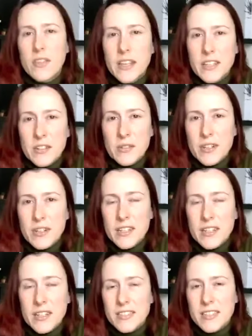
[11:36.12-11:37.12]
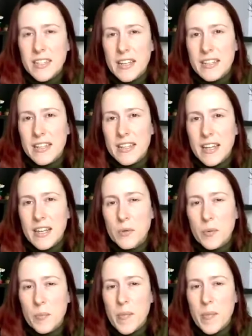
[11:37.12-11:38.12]
you, Lindsay. Now,
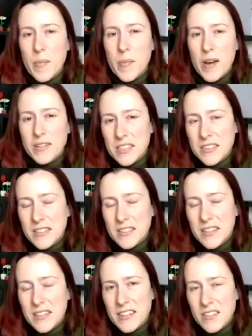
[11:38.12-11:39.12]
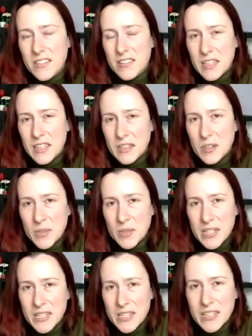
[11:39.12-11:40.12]
Martin, another thing that
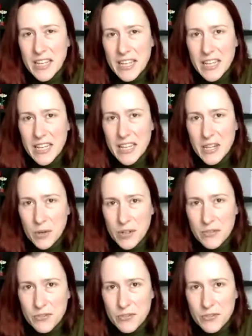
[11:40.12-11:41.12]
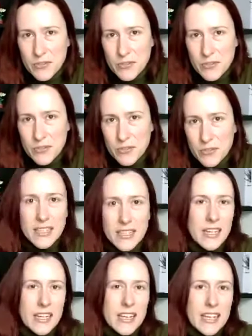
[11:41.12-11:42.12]
we hear quite frequently
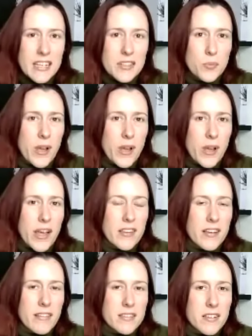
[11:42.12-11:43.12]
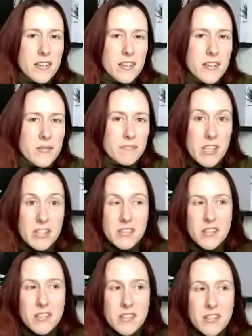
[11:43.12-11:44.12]
is where there is a
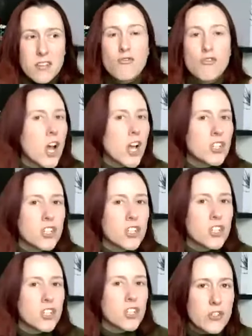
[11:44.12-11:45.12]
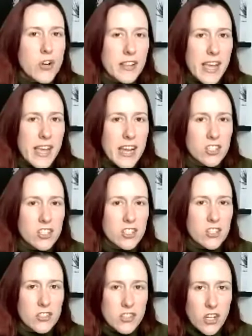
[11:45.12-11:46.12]
sudden rush on the
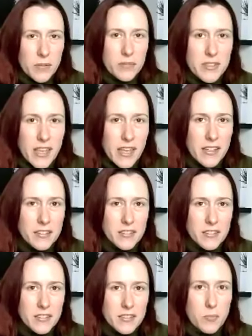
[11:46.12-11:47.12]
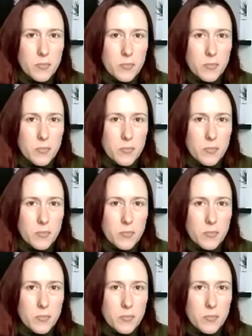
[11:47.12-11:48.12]
transaction, the timescales have been moved,